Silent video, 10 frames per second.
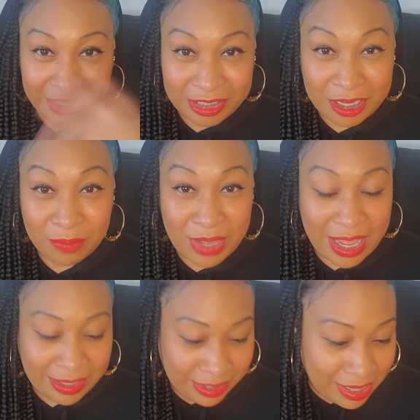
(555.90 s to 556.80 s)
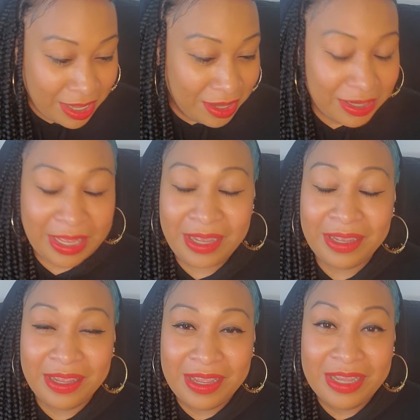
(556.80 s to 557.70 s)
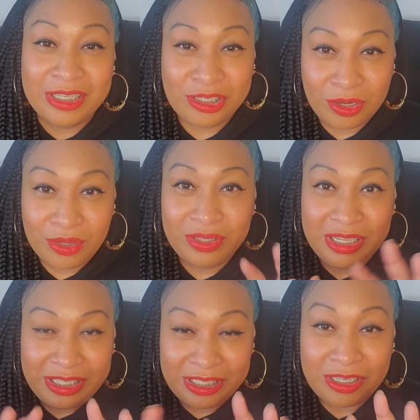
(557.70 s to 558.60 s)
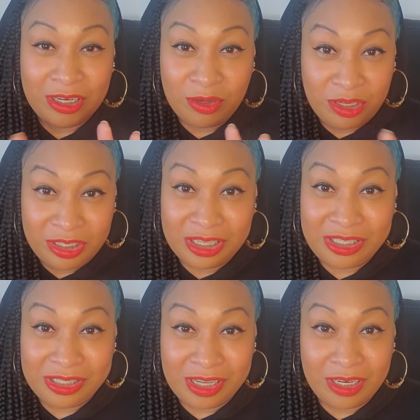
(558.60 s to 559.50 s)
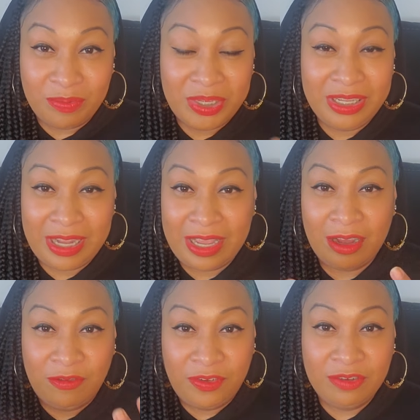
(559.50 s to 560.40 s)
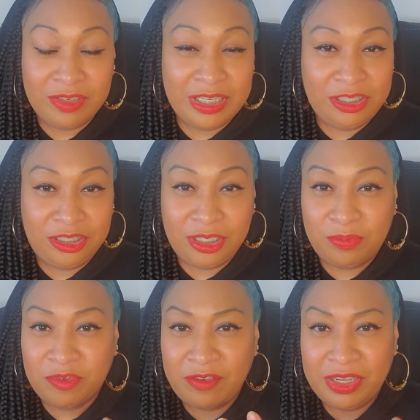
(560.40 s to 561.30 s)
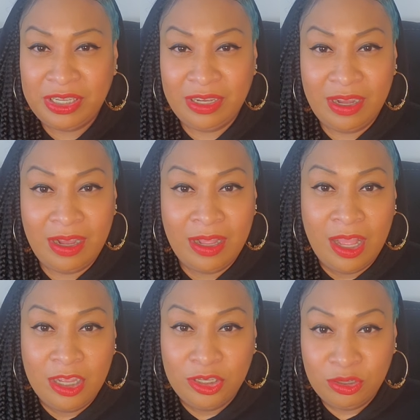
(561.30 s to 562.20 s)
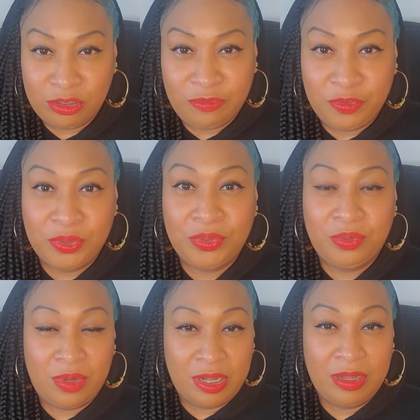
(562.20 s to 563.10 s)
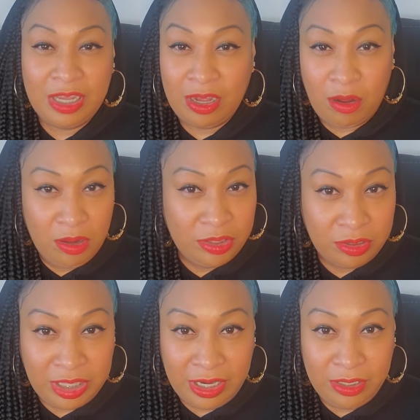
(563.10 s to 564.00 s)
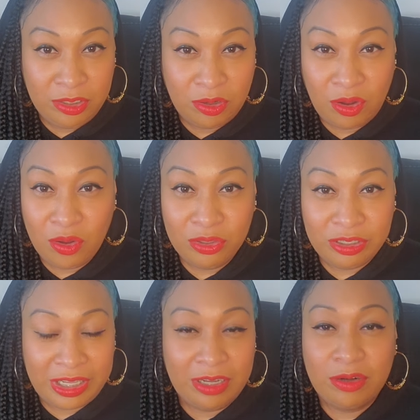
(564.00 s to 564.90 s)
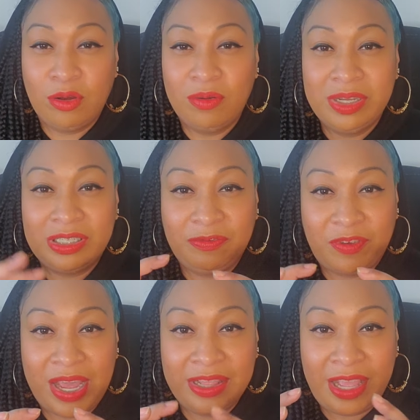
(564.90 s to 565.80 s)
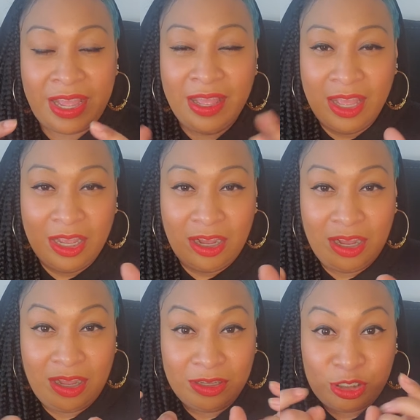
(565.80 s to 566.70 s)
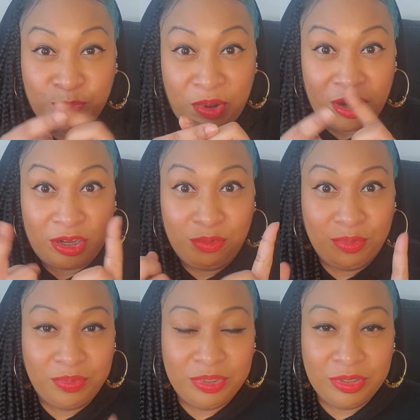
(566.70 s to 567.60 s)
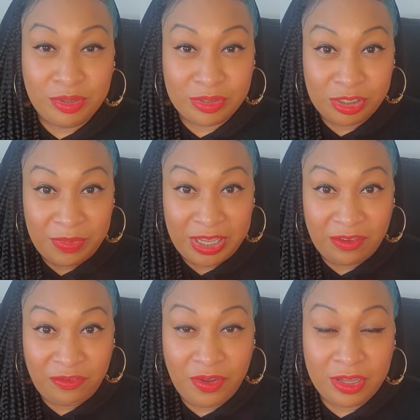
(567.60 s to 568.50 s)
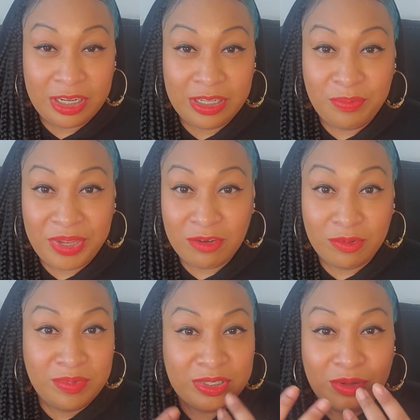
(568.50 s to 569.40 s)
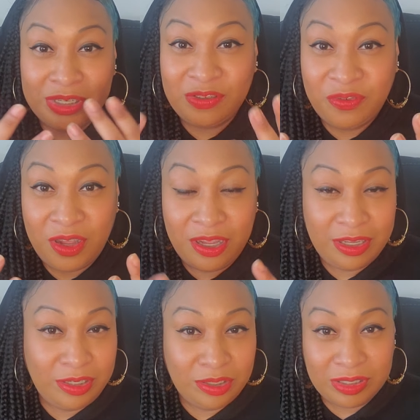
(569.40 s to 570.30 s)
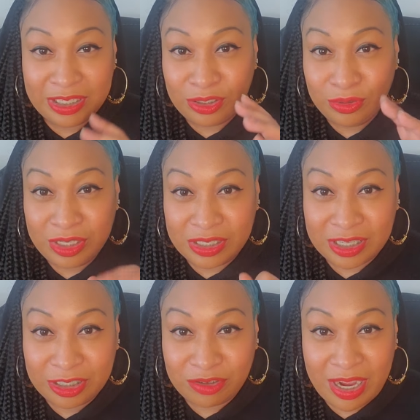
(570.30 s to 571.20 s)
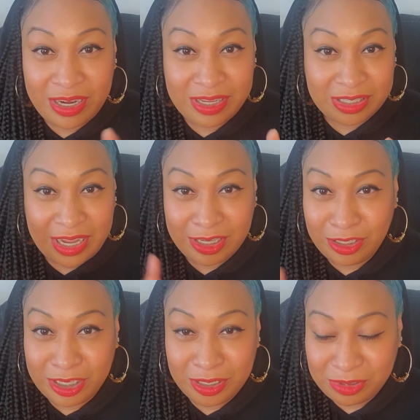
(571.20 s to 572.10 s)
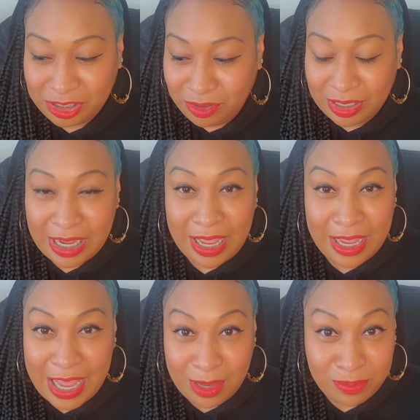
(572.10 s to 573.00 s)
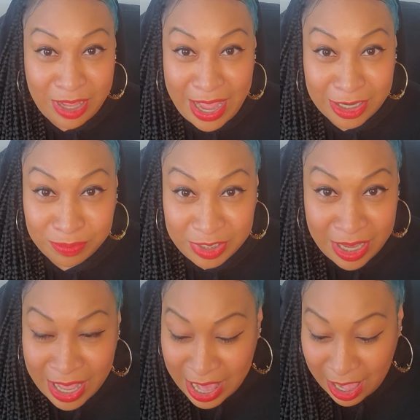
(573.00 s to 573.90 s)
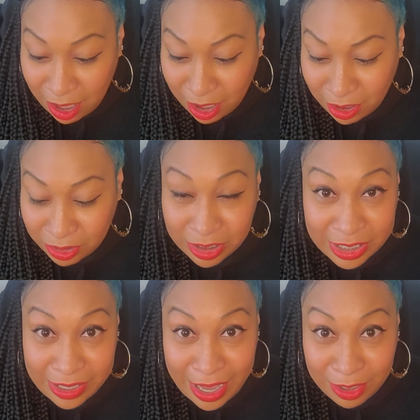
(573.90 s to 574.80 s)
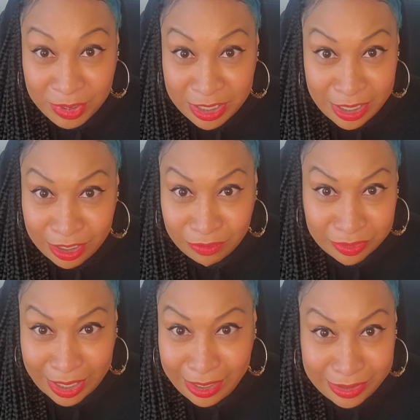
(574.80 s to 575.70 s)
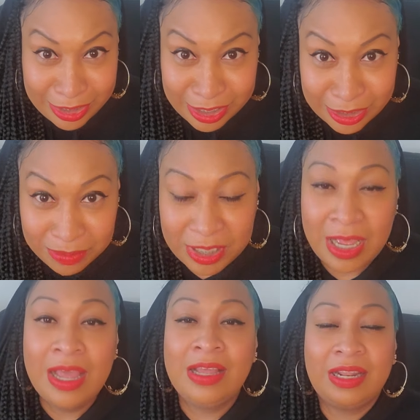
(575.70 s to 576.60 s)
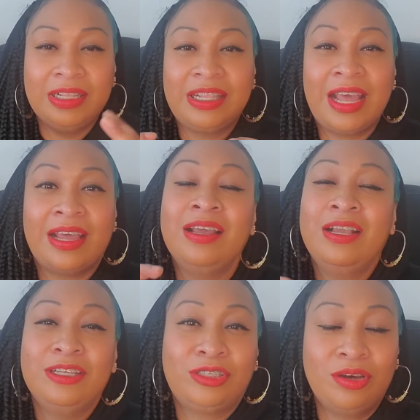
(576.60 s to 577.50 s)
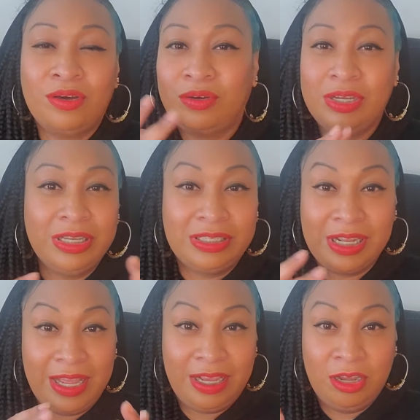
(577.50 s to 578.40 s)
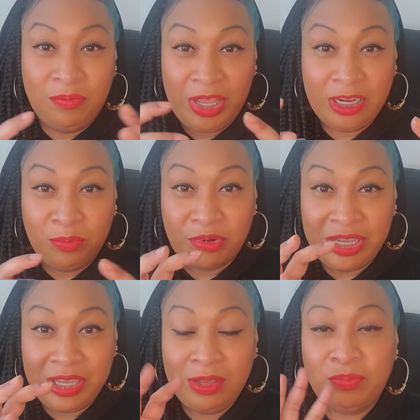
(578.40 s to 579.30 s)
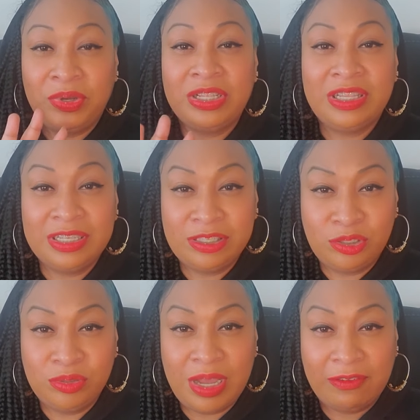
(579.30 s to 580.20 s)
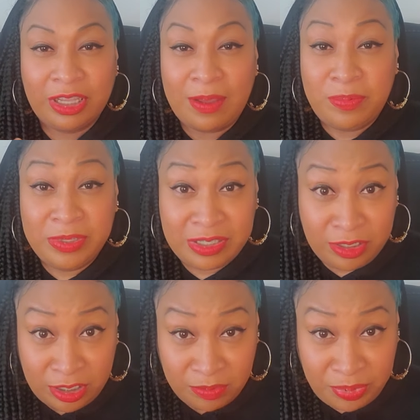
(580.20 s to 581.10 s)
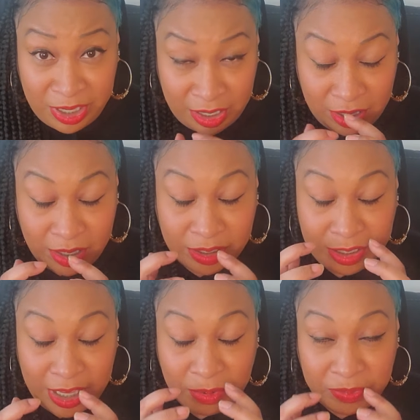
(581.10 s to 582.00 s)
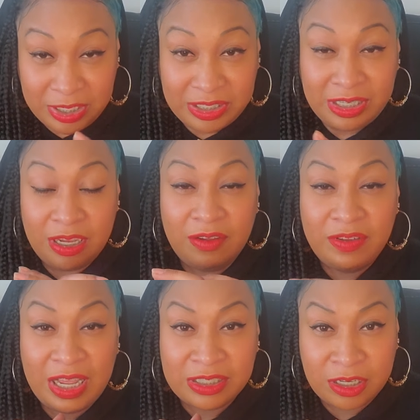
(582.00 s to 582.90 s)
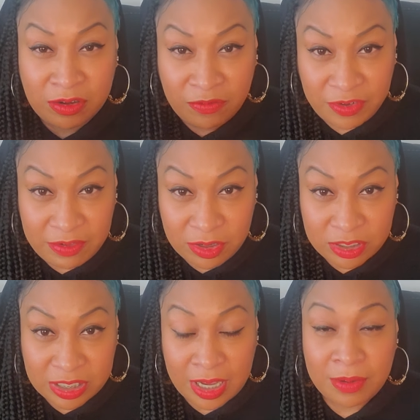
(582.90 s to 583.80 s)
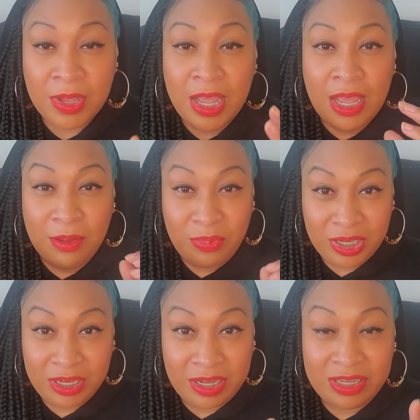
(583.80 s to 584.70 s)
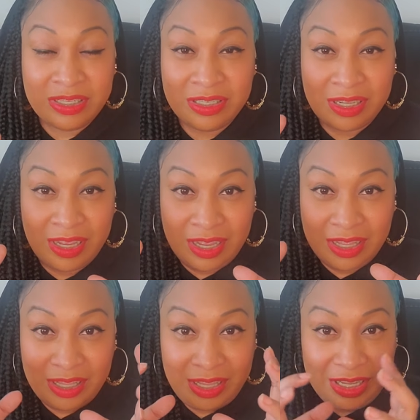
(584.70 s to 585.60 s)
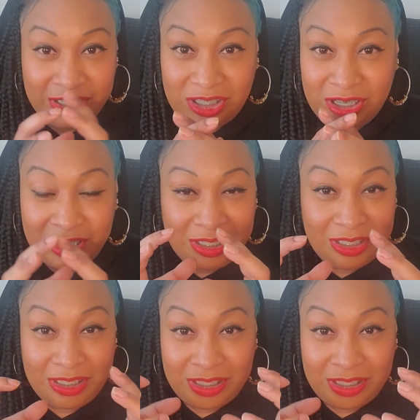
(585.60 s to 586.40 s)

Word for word: to come back. Okay? So this is gonna this is gonna be like a fun relationship, very uh, youthful. Uh, although they're you know older, they're gonna always find that uh, spark you know, to make it fun. And the bedroom is always fun. You know, let's do this. Let's try this. Like looking up shit online. Apple, Adam, oh, look at Adam and Eve. Like, let's get something like that. So it's like uh, make it or break it. But this two have the cap- uh, capability of lasting a very long time because it's just